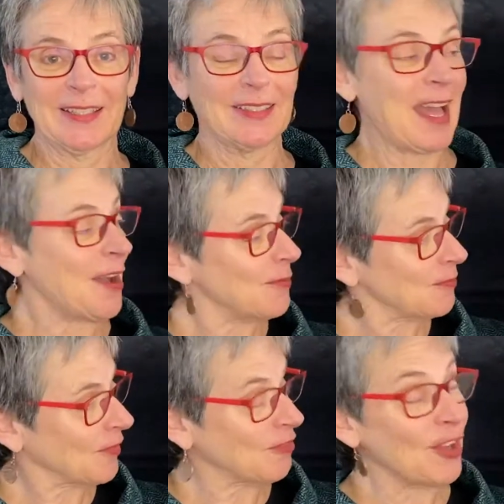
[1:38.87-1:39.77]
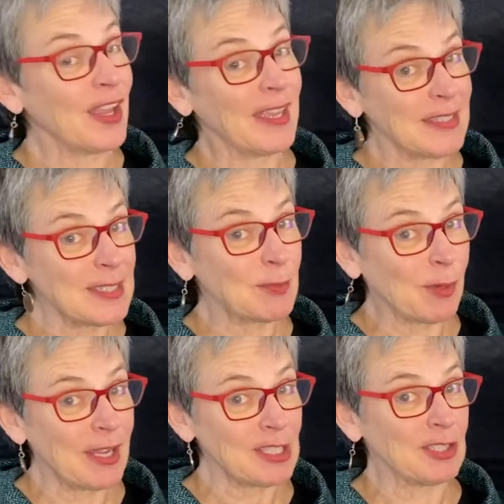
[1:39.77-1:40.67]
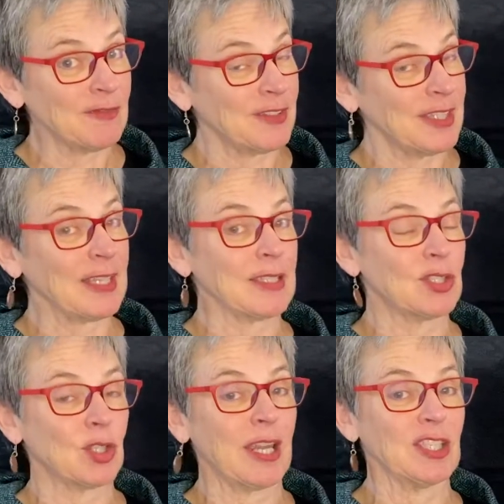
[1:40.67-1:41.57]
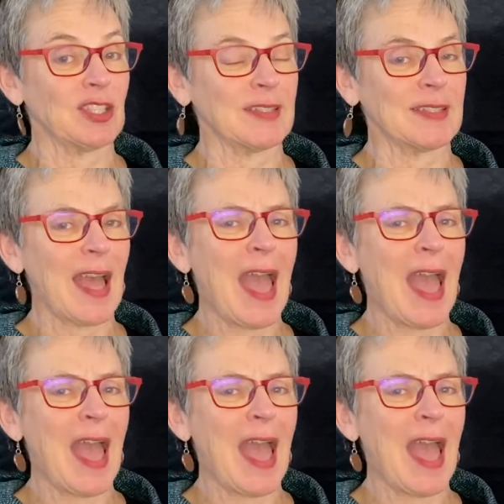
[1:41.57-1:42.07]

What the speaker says: Now, for her inspiration for the illustrations,